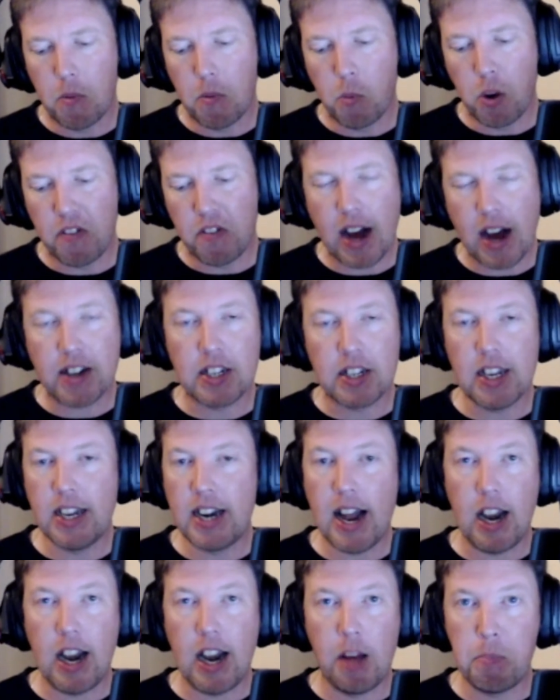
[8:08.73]
We've had it in
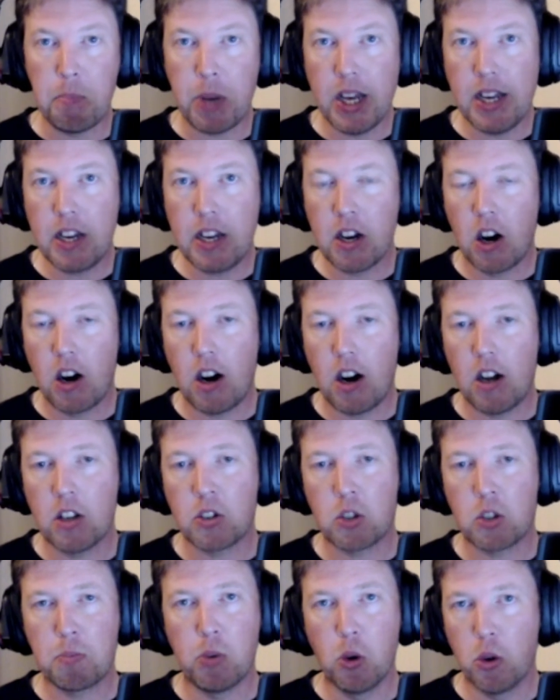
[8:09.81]
LMP cars,
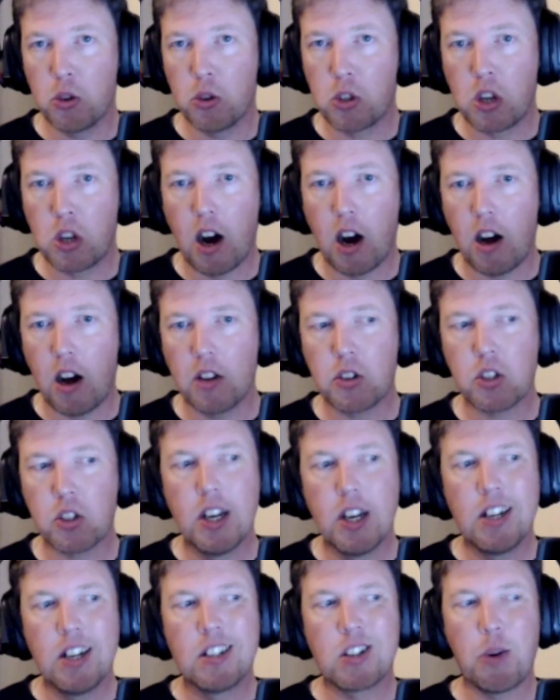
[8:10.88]
sports cars.
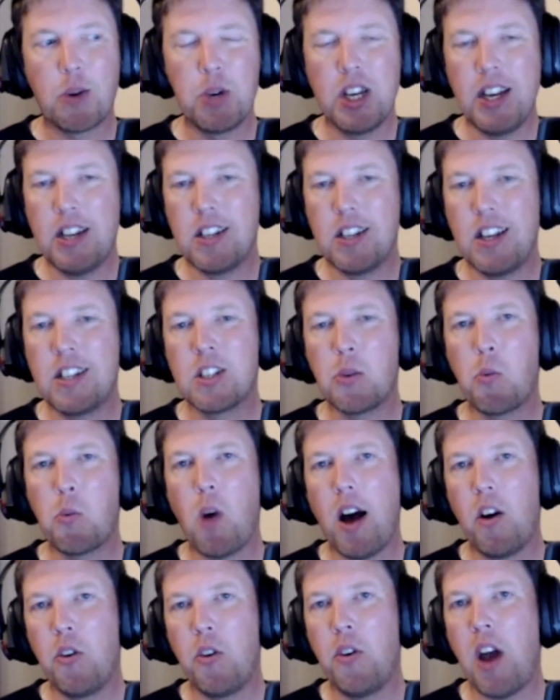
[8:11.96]
So it's a
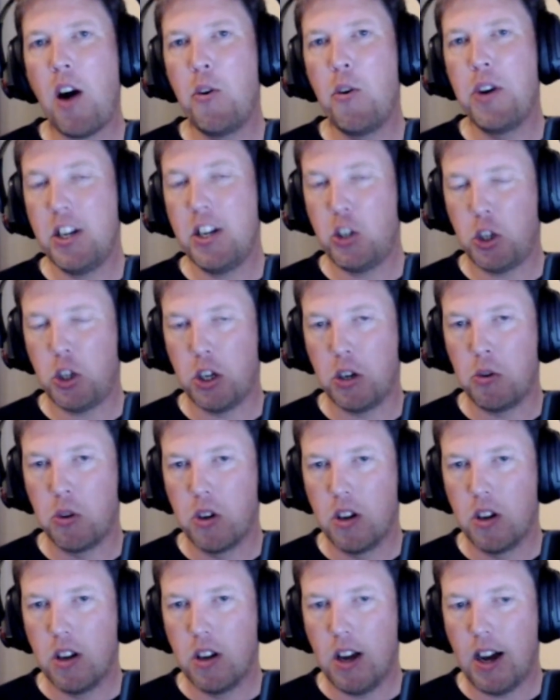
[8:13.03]
well-known issue.
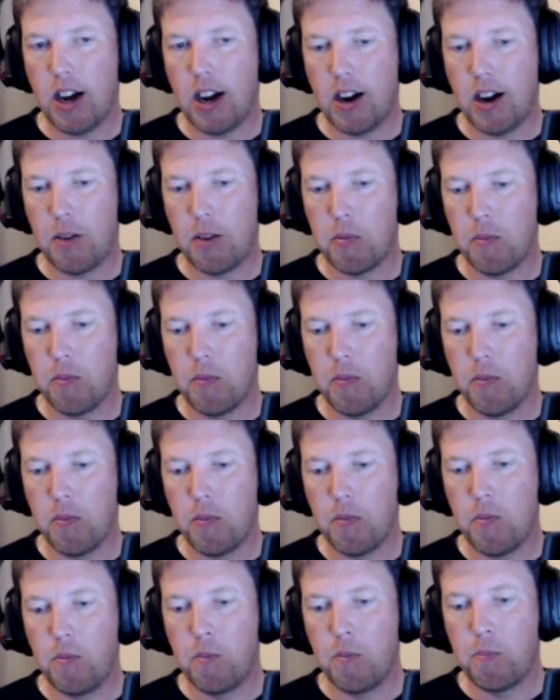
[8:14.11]

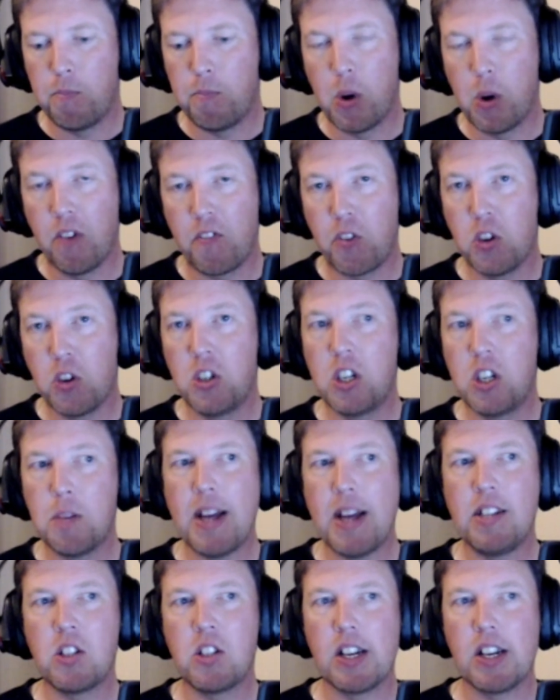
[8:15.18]
But
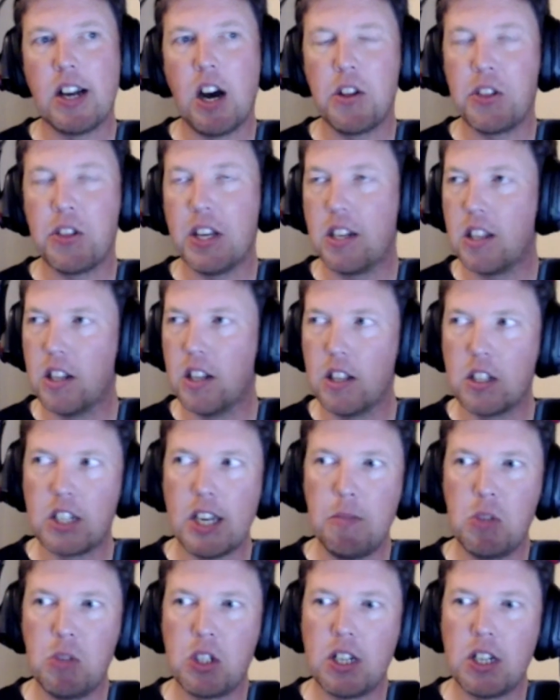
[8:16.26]
fundamentally, I think that the
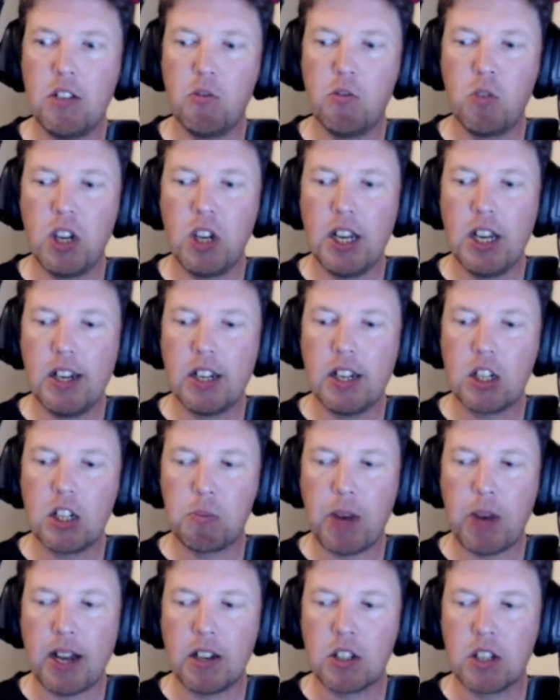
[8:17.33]
teams didn't really
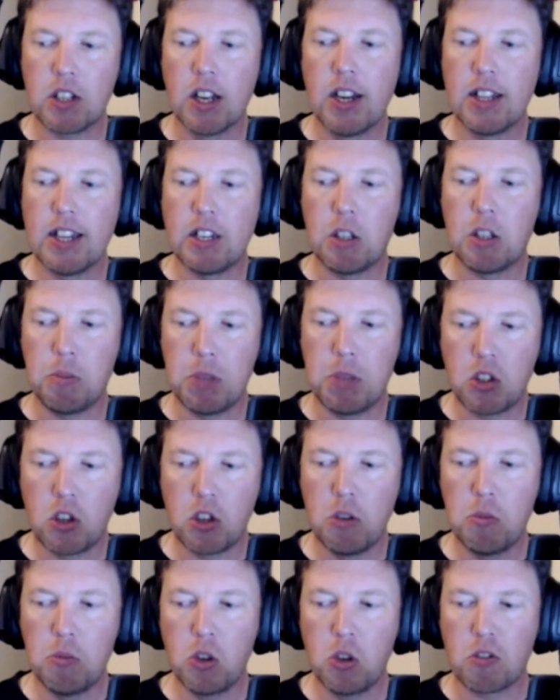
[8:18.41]
expect there to be
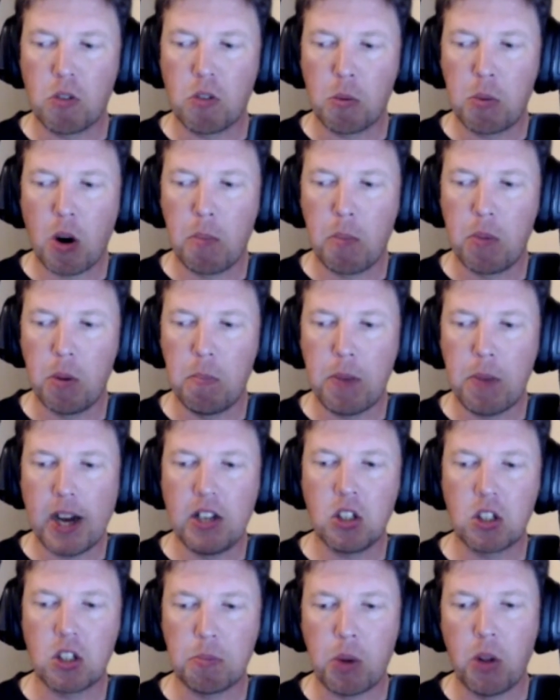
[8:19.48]
too much of a problem
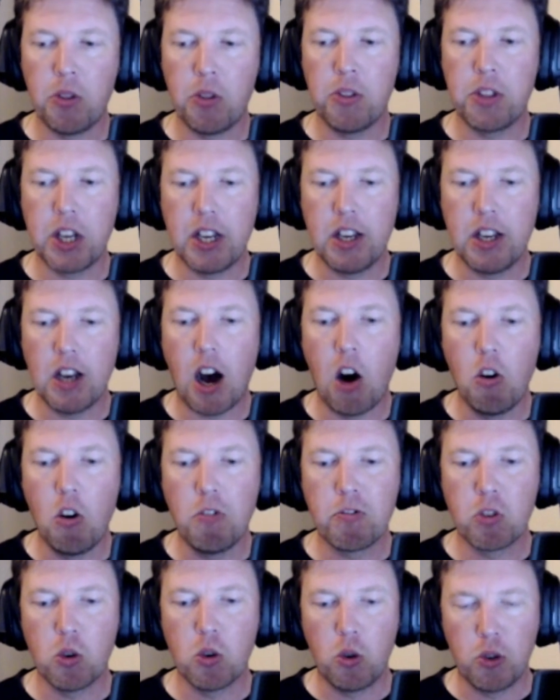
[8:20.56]
based upon the
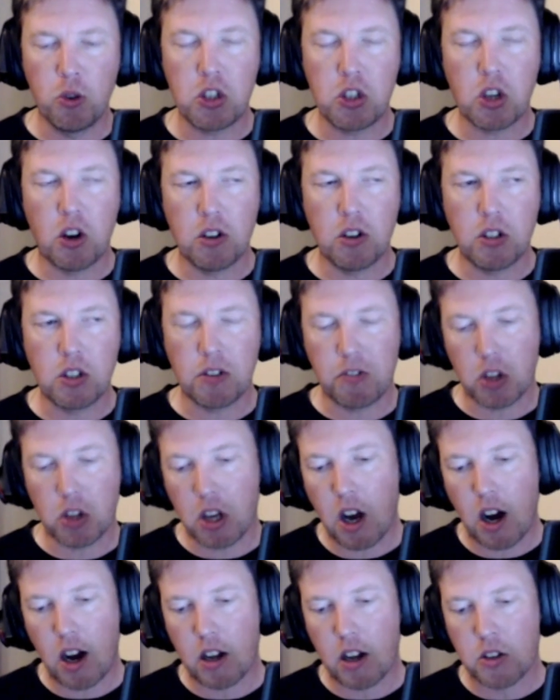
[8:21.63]
overall designs of the
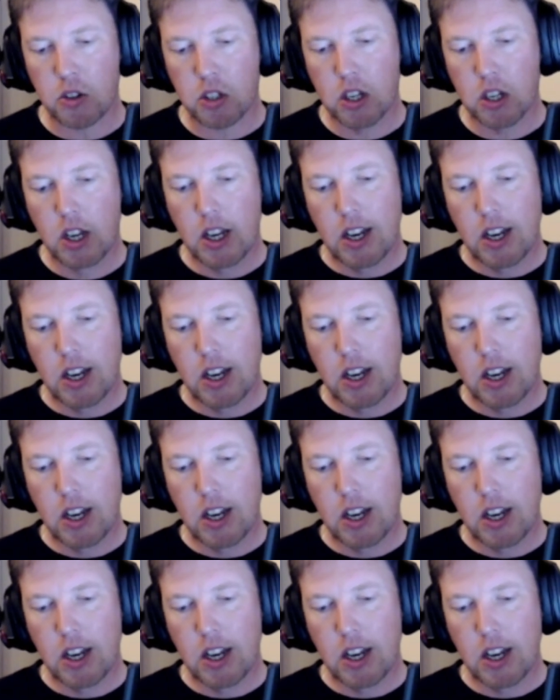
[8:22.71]
cars.